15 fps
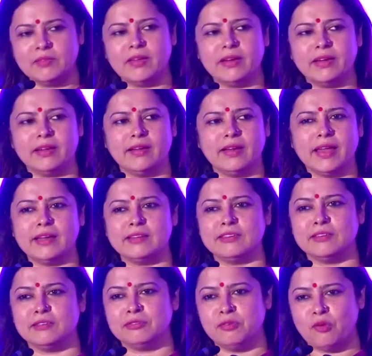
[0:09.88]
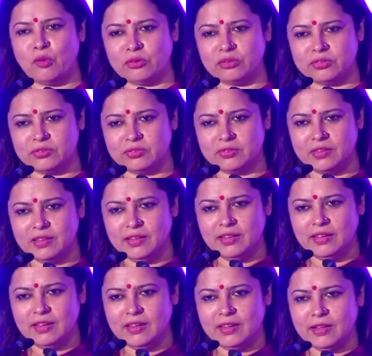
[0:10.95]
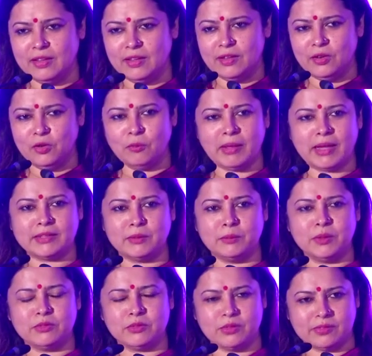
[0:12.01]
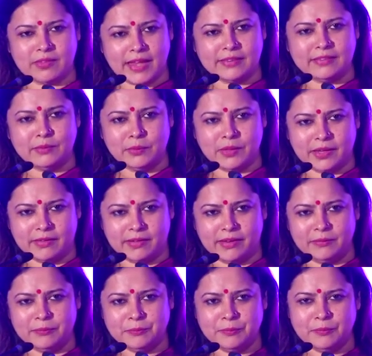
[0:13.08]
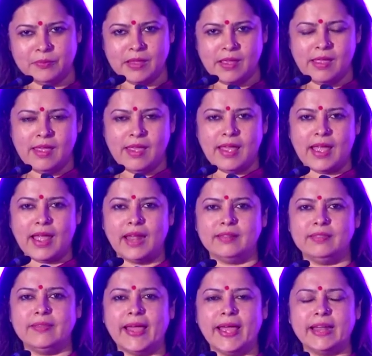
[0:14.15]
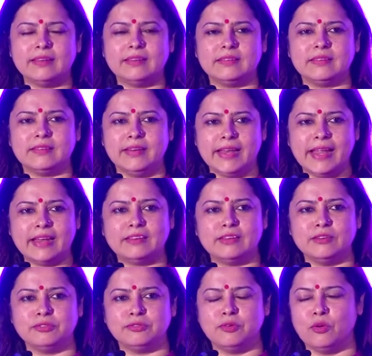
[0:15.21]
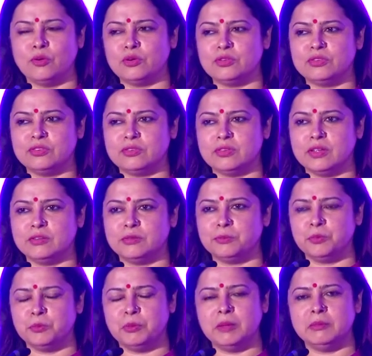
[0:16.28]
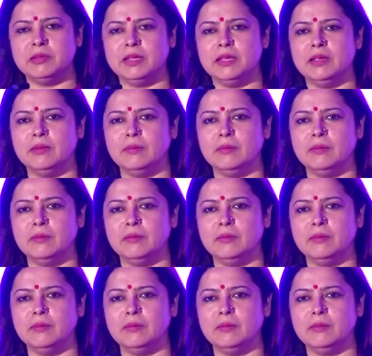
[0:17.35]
very creative force, no matter which society we are in. And that creative force is probably